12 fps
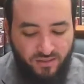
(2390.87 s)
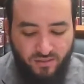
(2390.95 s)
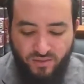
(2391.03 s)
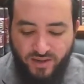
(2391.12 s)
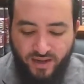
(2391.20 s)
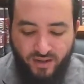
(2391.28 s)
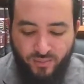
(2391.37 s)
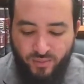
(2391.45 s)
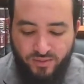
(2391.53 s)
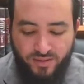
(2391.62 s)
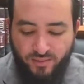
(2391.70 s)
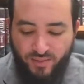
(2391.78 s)
all kind of
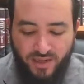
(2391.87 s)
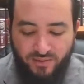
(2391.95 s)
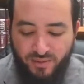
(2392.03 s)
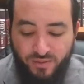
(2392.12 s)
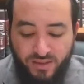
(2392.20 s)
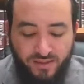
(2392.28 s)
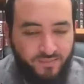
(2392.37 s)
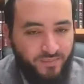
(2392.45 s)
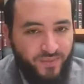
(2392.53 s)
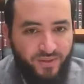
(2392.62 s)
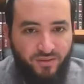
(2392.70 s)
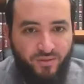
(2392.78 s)
books that whatever you need,
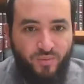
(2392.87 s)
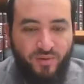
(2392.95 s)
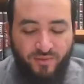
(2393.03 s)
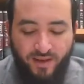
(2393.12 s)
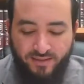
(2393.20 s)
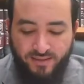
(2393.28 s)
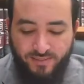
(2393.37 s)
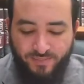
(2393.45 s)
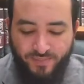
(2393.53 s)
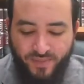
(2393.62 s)
you will find it.